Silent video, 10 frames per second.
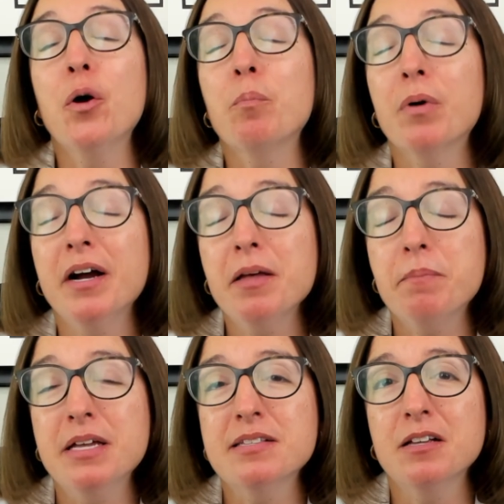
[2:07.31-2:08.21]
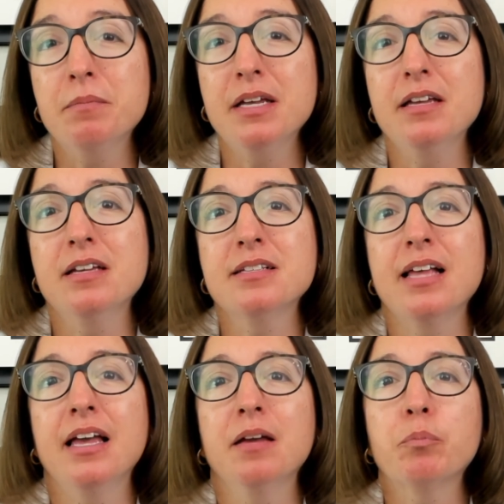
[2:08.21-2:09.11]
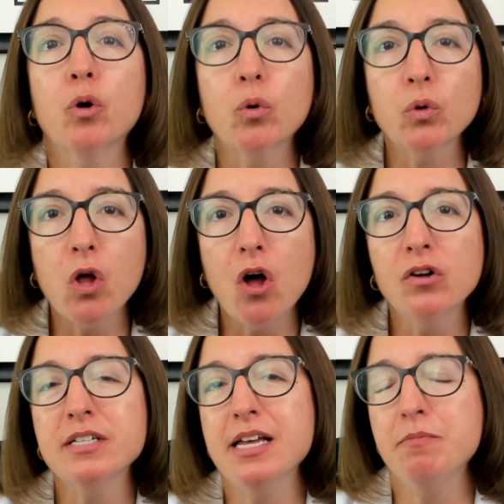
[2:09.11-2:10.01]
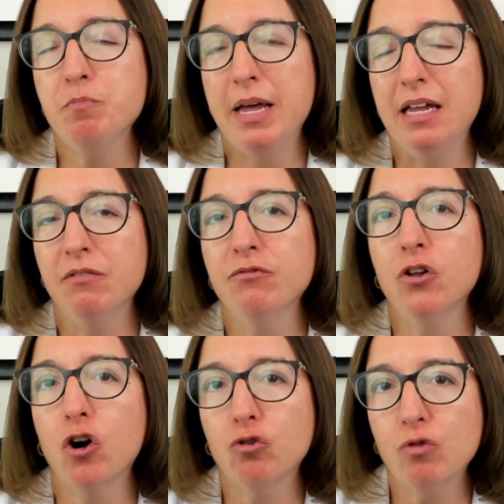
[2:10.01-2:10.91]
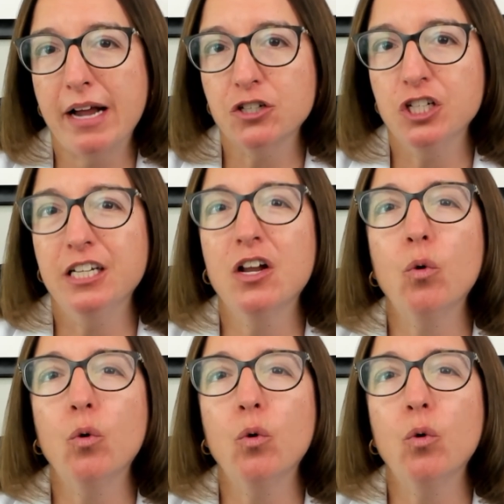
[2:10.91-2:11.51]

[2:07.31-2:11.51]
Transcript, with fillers: Priapism is a prolonged and painful erection